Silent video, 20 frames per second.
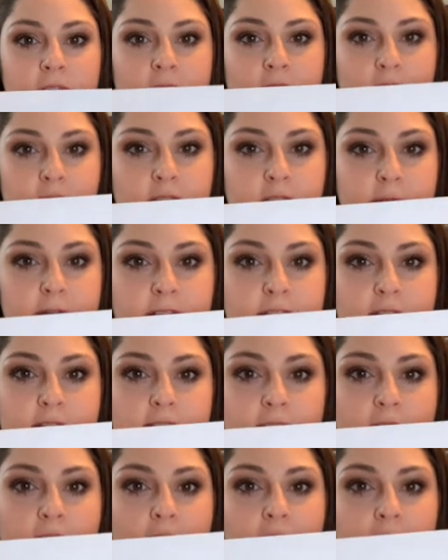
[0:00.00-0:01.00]
So we
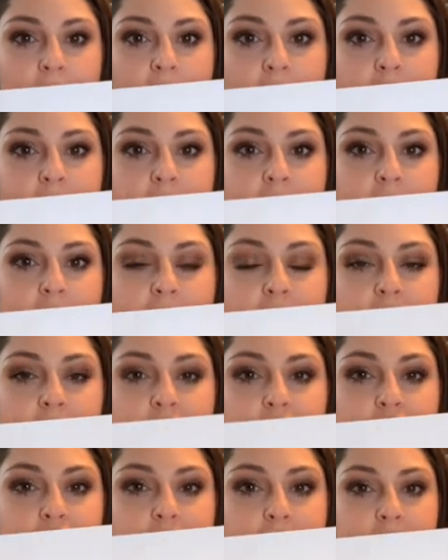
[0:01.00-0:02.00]
just have a
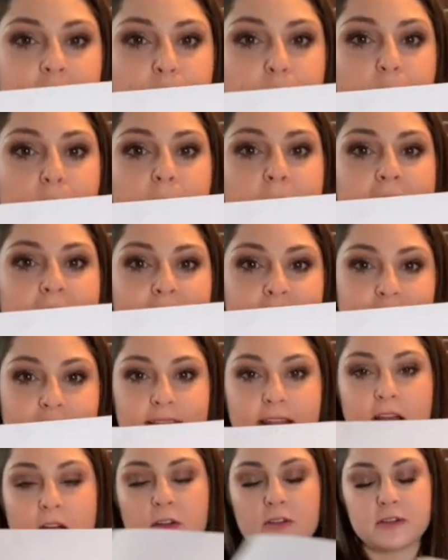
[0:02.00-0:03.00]
nice just base
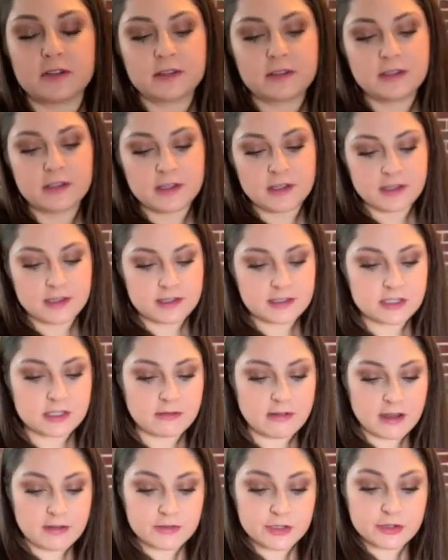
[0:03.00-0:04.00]
down. So
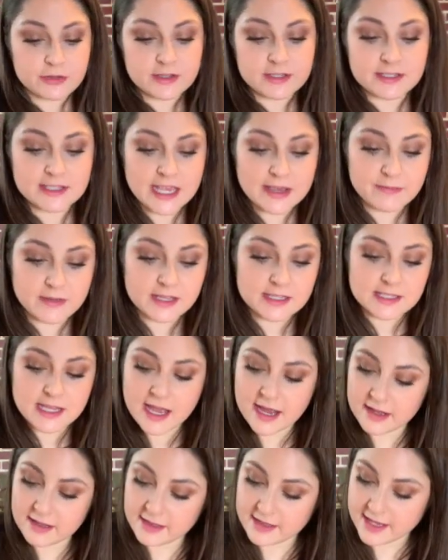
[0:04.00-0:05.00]
I would do the same
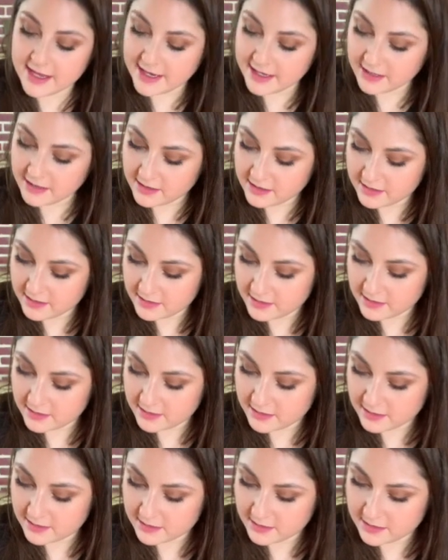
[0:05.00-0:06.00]
exact thing.
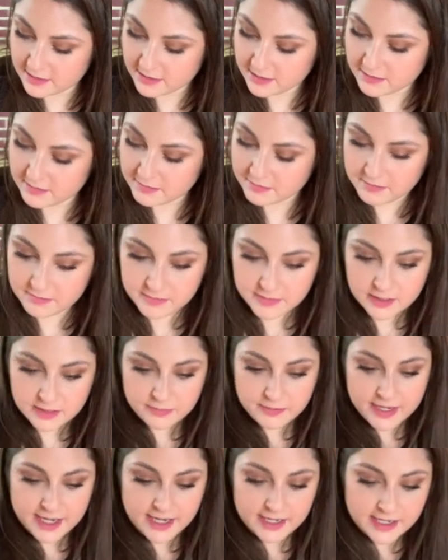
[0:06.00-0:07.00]
I'm gonna
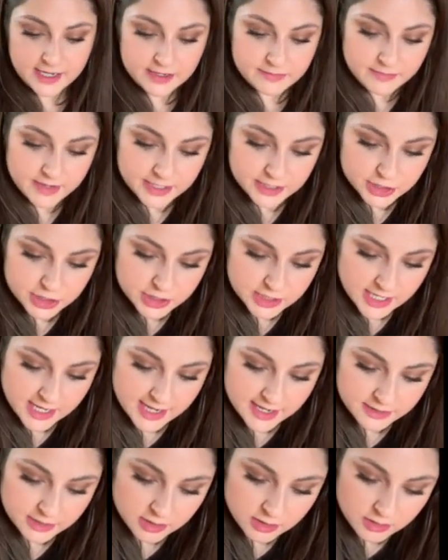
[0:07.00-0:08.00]
paint in my
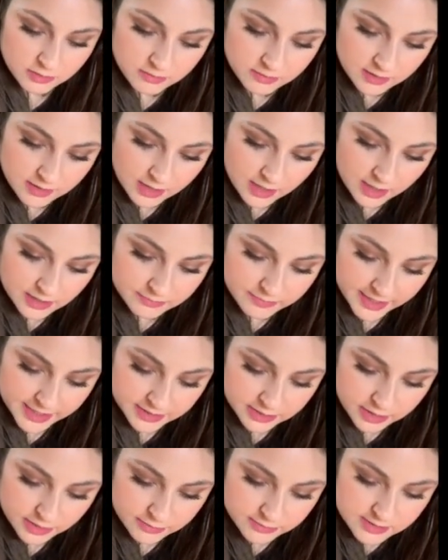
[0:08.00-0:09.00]
shadow on my
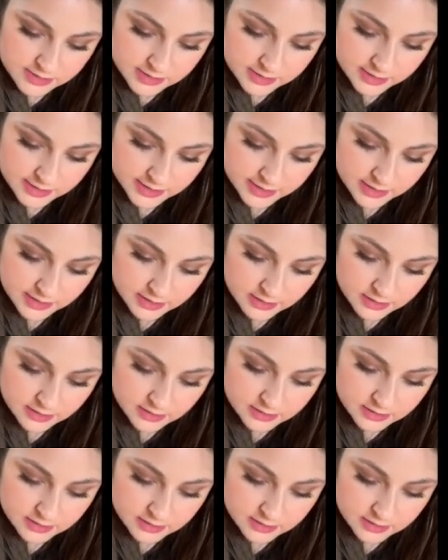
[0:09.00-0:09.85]
coaster here.